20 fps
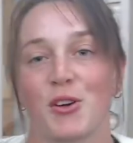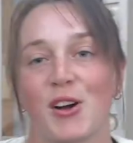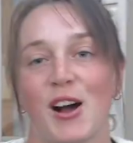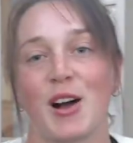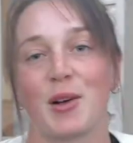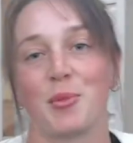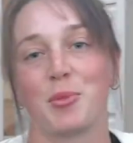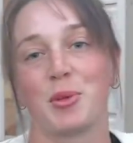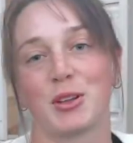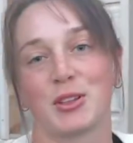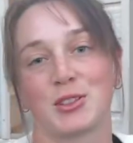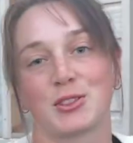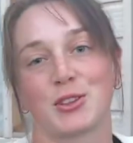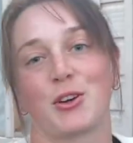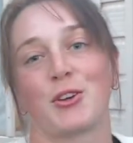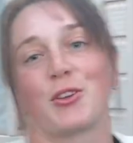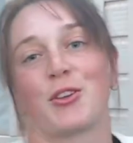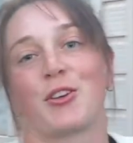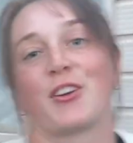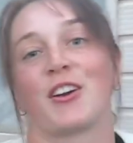Hub
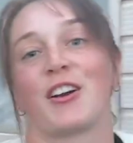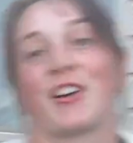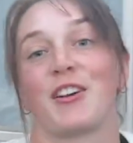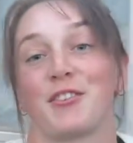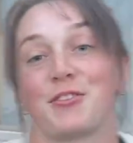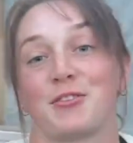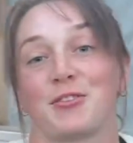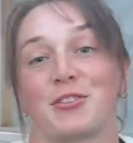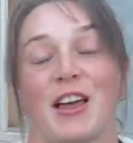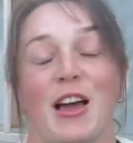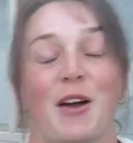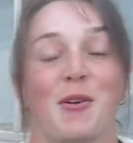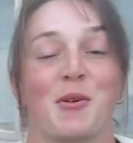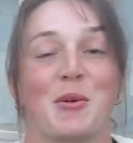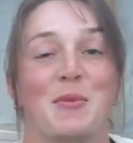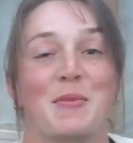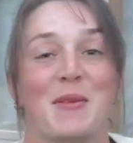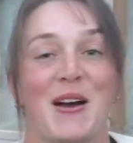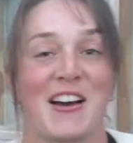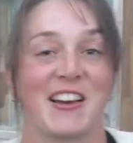Tauranga
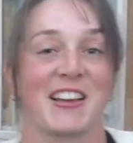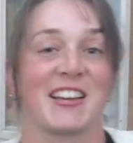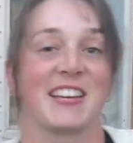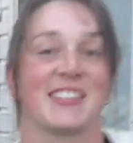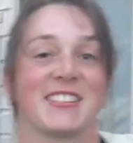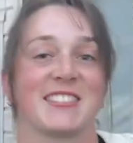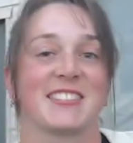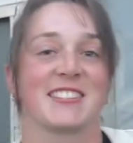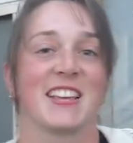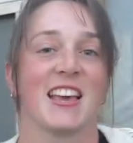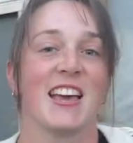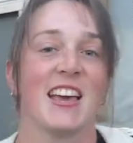flower markets.